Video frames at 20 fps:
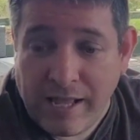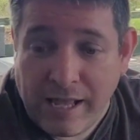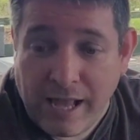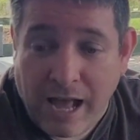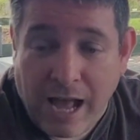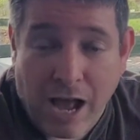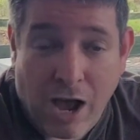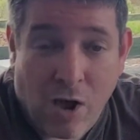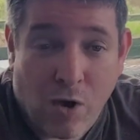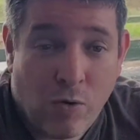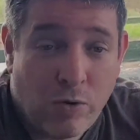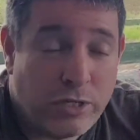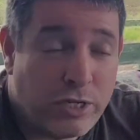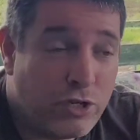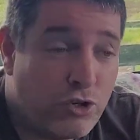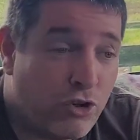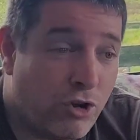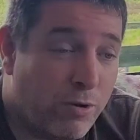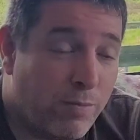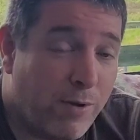I always
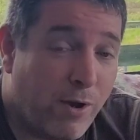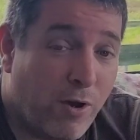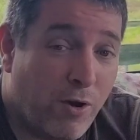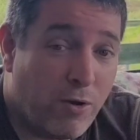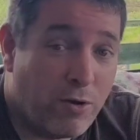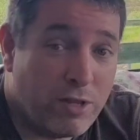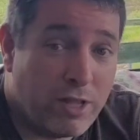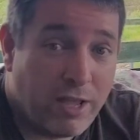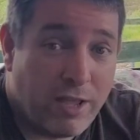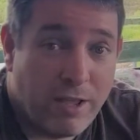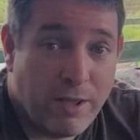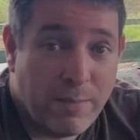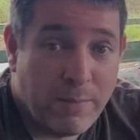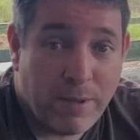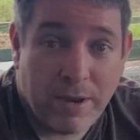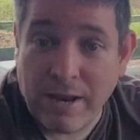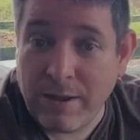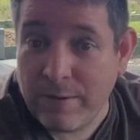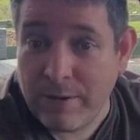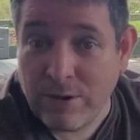enjoy my holiday,
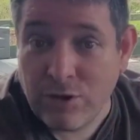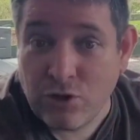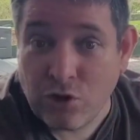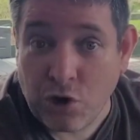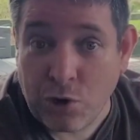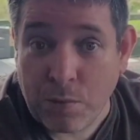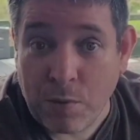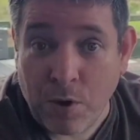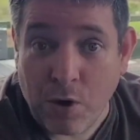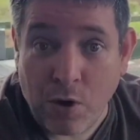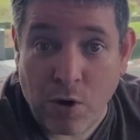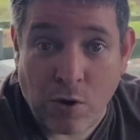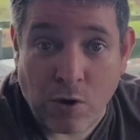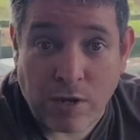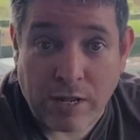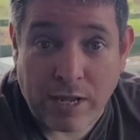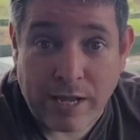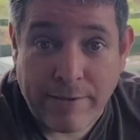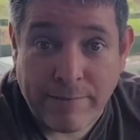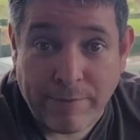but now I enjoy my holiday
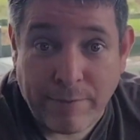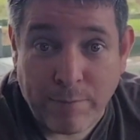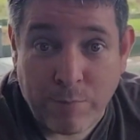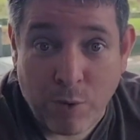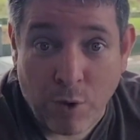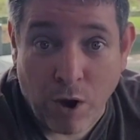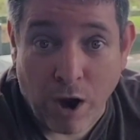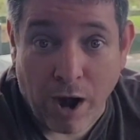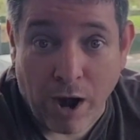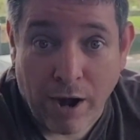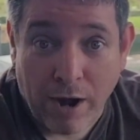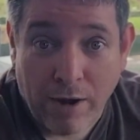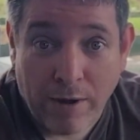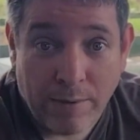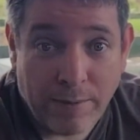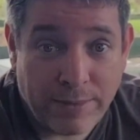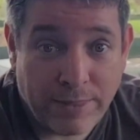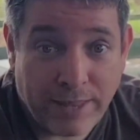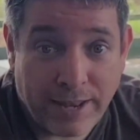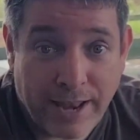even more
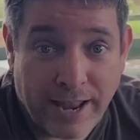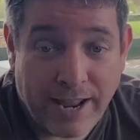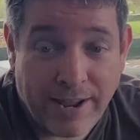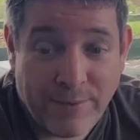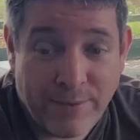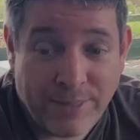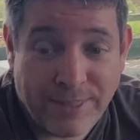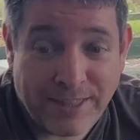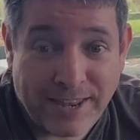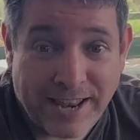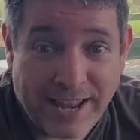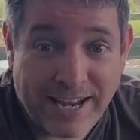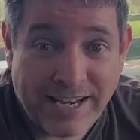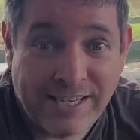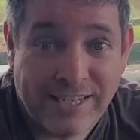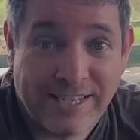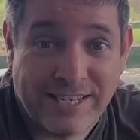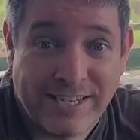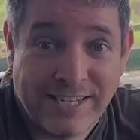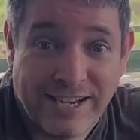with a
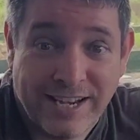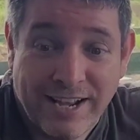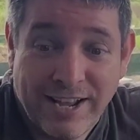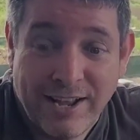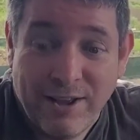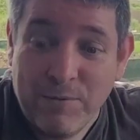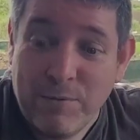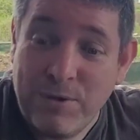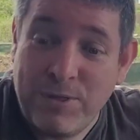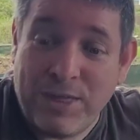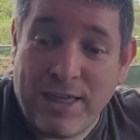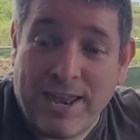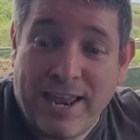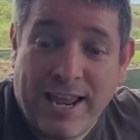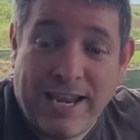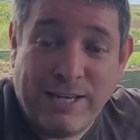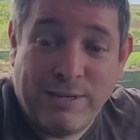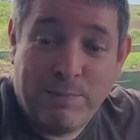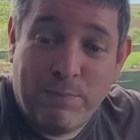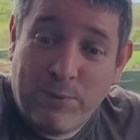
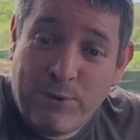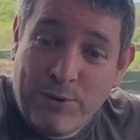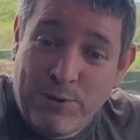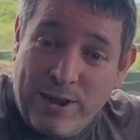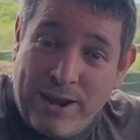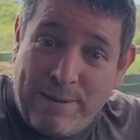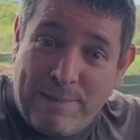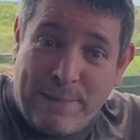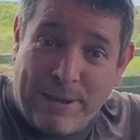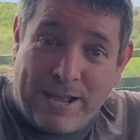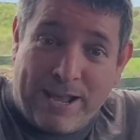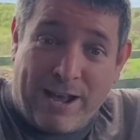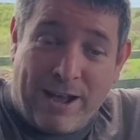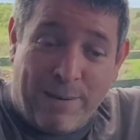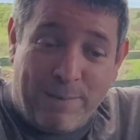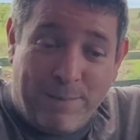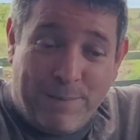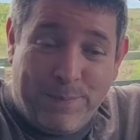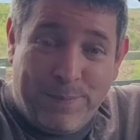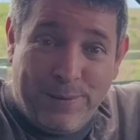nice Blu-ray
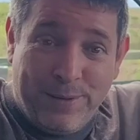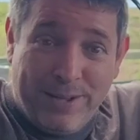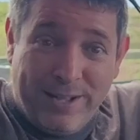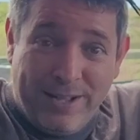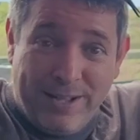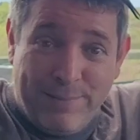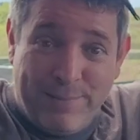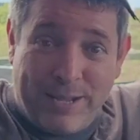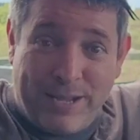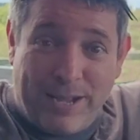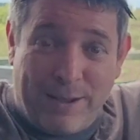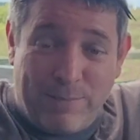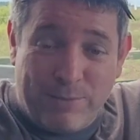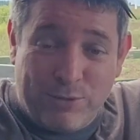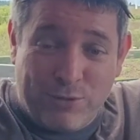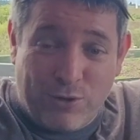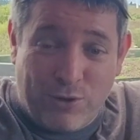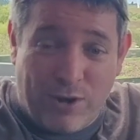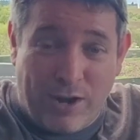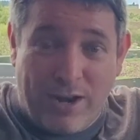pickup
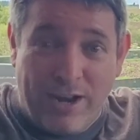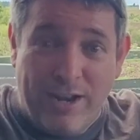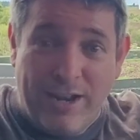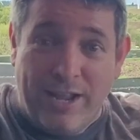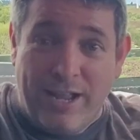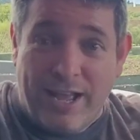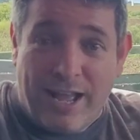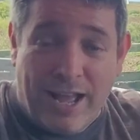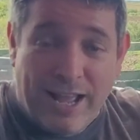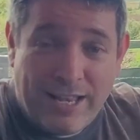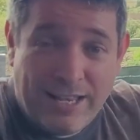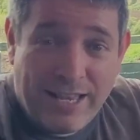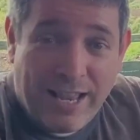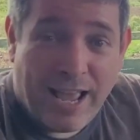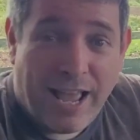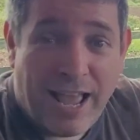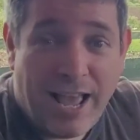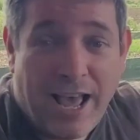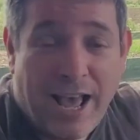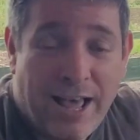score. I'm
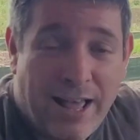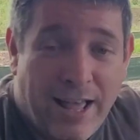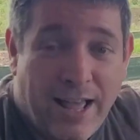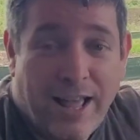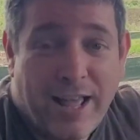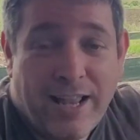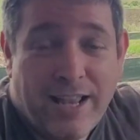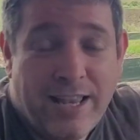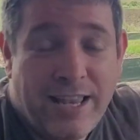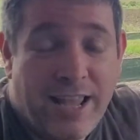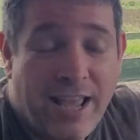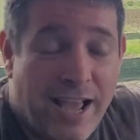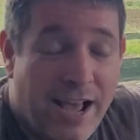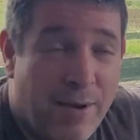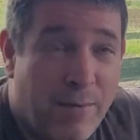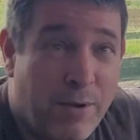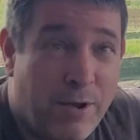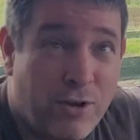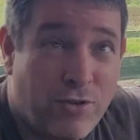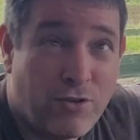
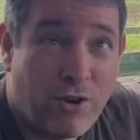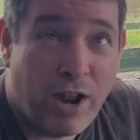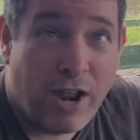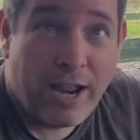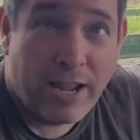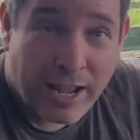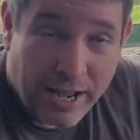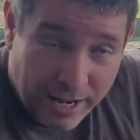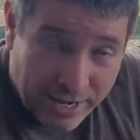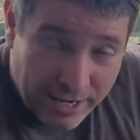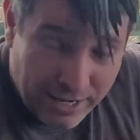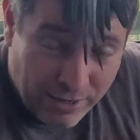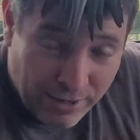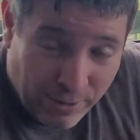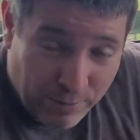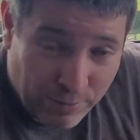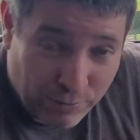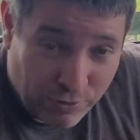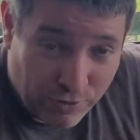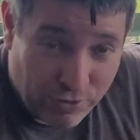going
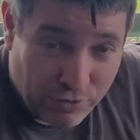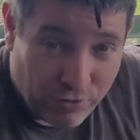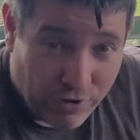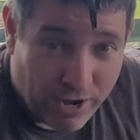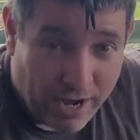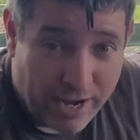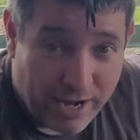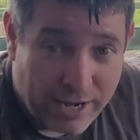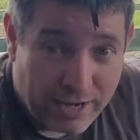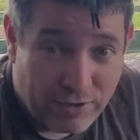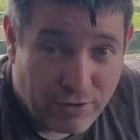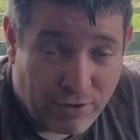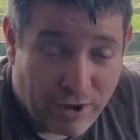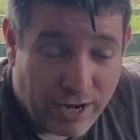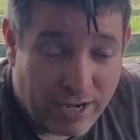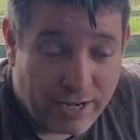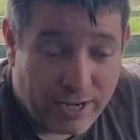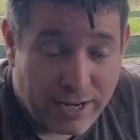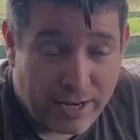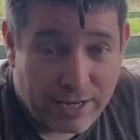to try
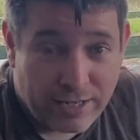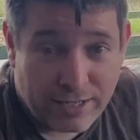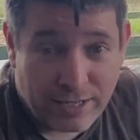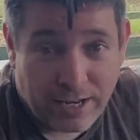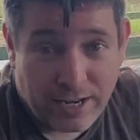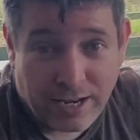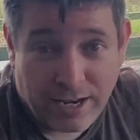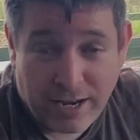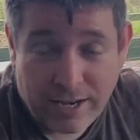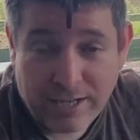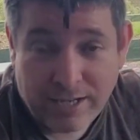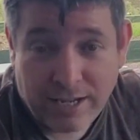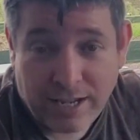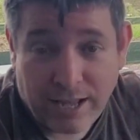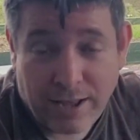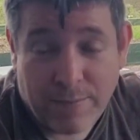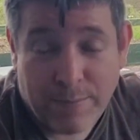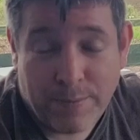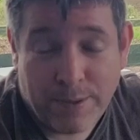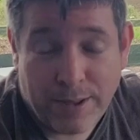and do this in a nice
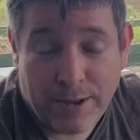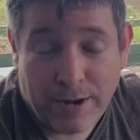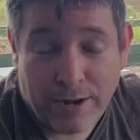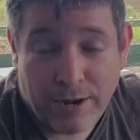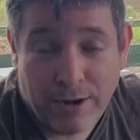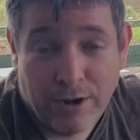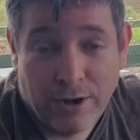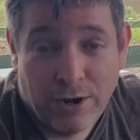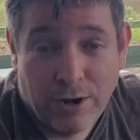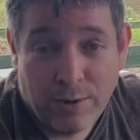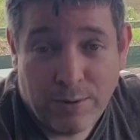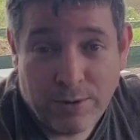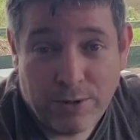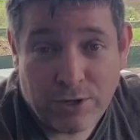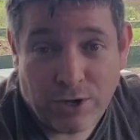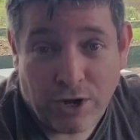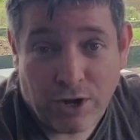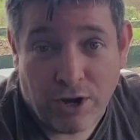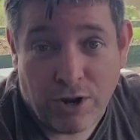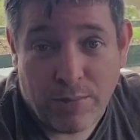calm manner with
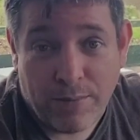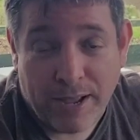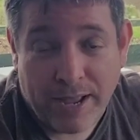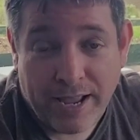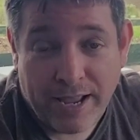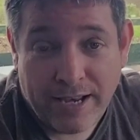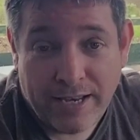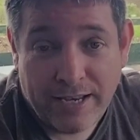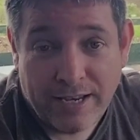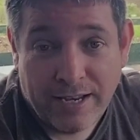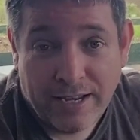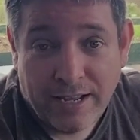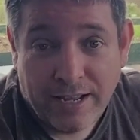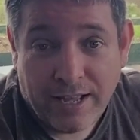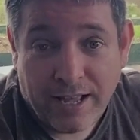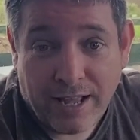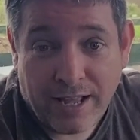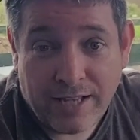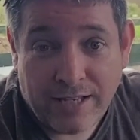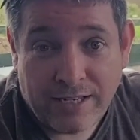Charlie on my head
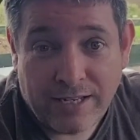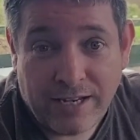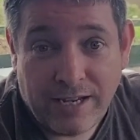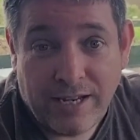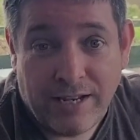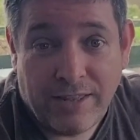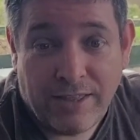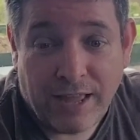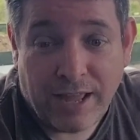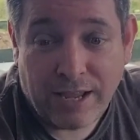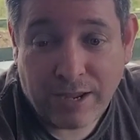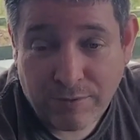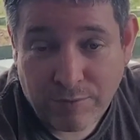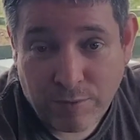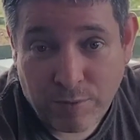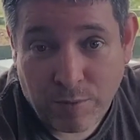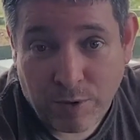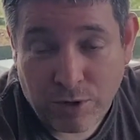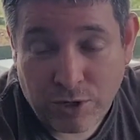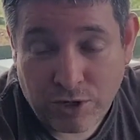and say thank you for
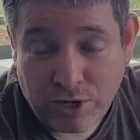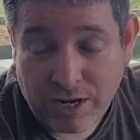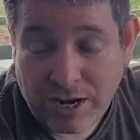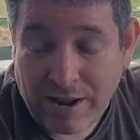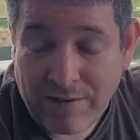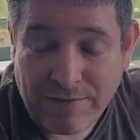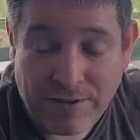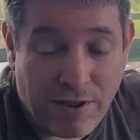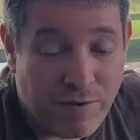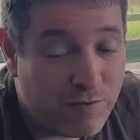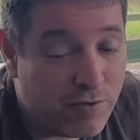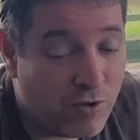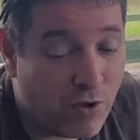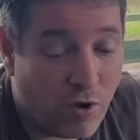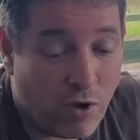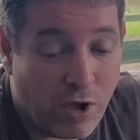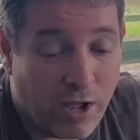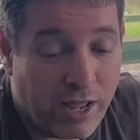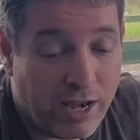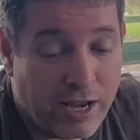watching. If you have
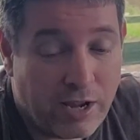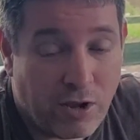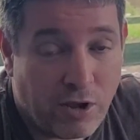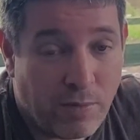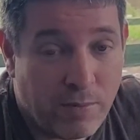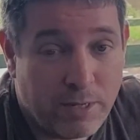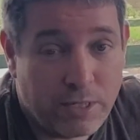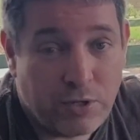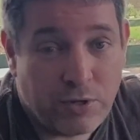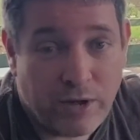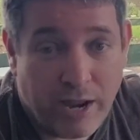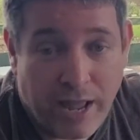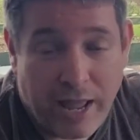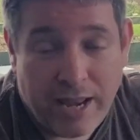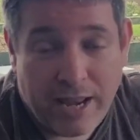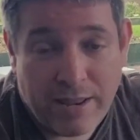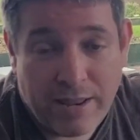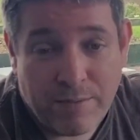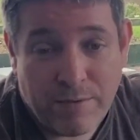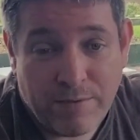got any comments on
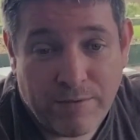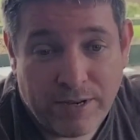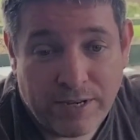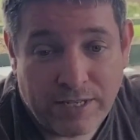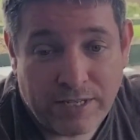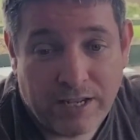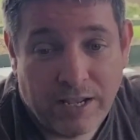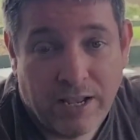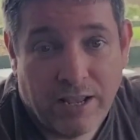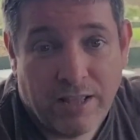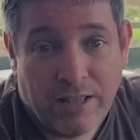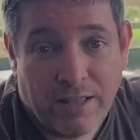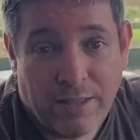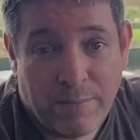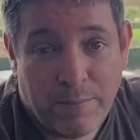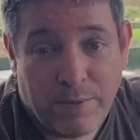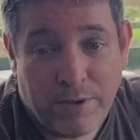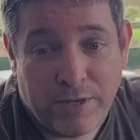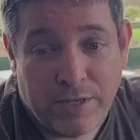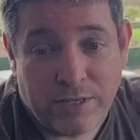any of the movies, then
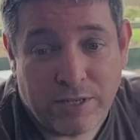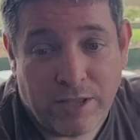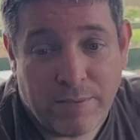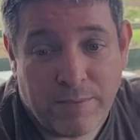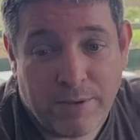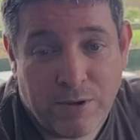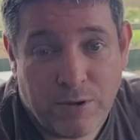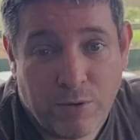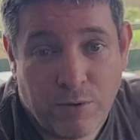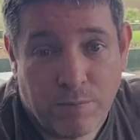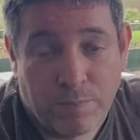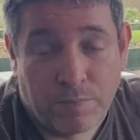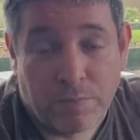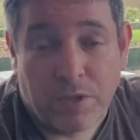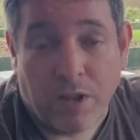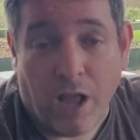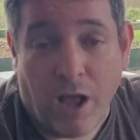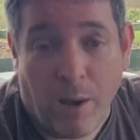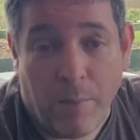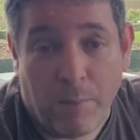please let me know.
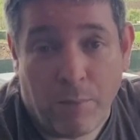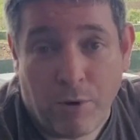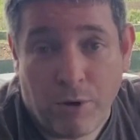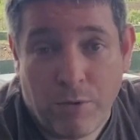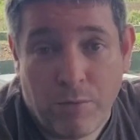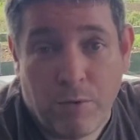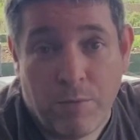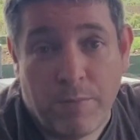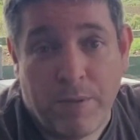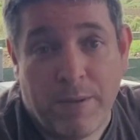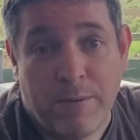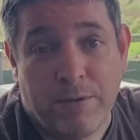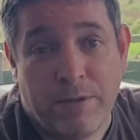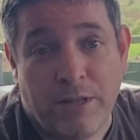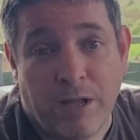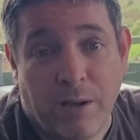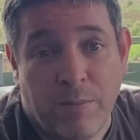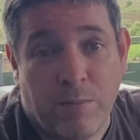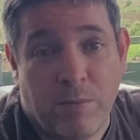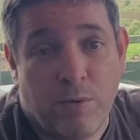I probably won't be able
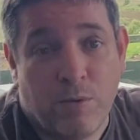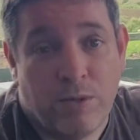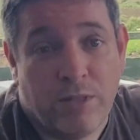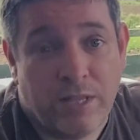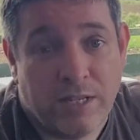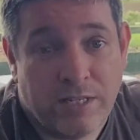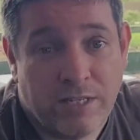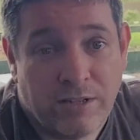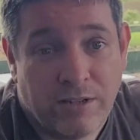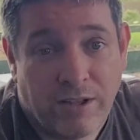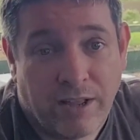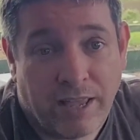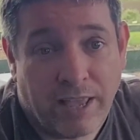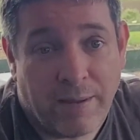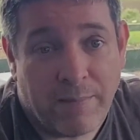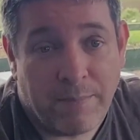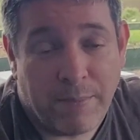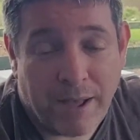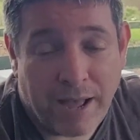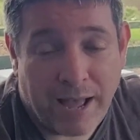to upload this till I
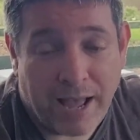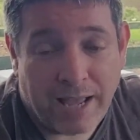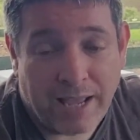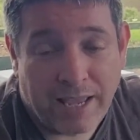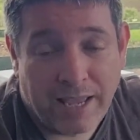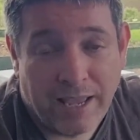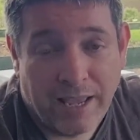get back,